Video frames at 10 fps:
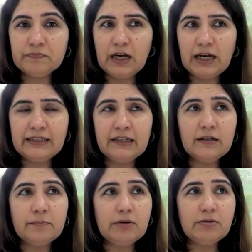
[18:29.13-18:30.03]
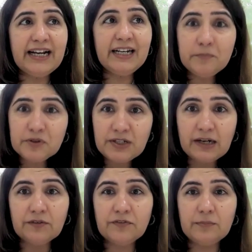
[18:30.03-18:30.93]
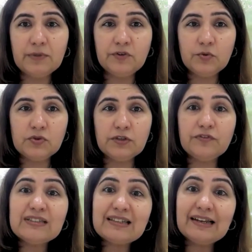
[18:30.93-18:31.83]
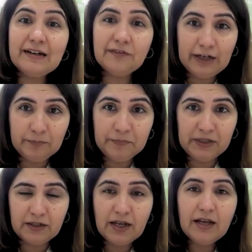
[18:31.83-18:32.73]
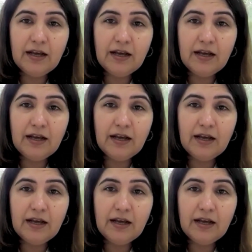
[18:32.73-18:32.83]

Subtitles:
I think about 80% of them have used it for skill development,